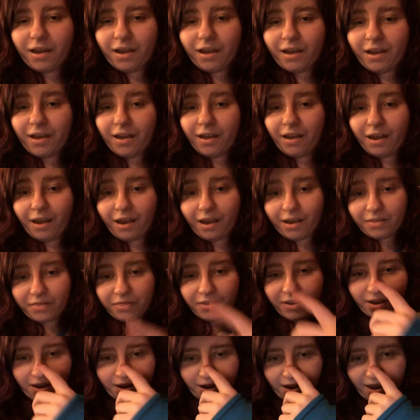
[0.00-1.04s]
I
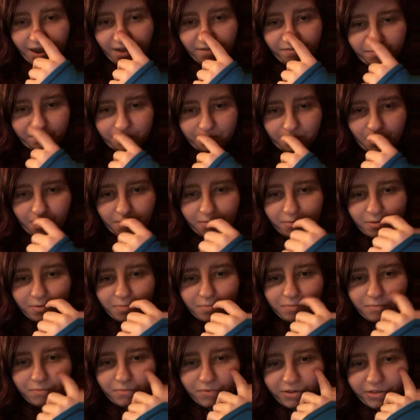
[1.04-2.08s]
think I have a
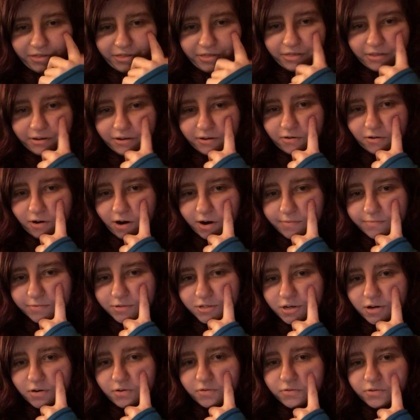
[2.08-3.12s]
problem with crime
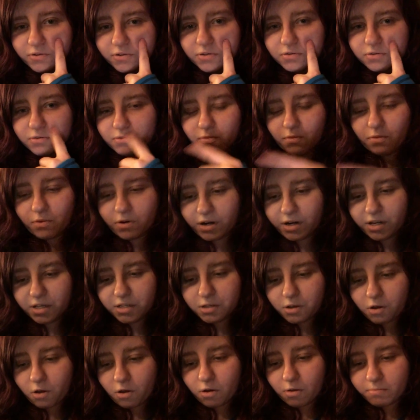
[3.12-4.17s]
shows. What
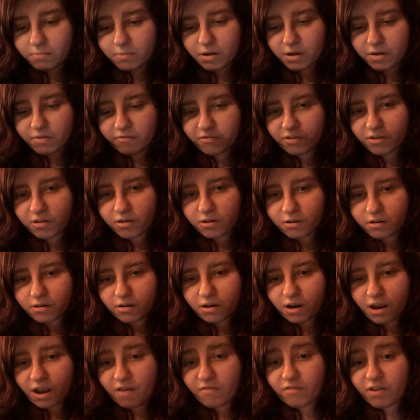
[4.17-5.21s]
is on my finger?
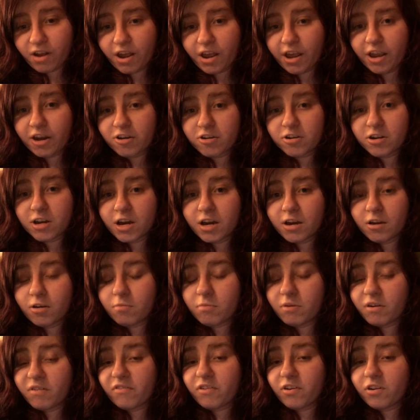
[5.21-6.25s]
I've got hair dye on
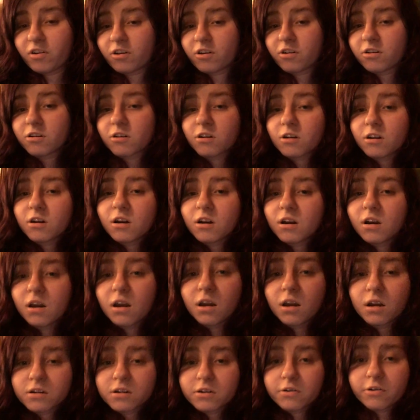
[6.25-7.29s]
my finger.
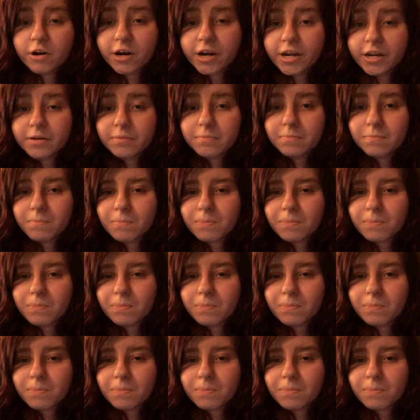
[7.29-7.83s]
Great.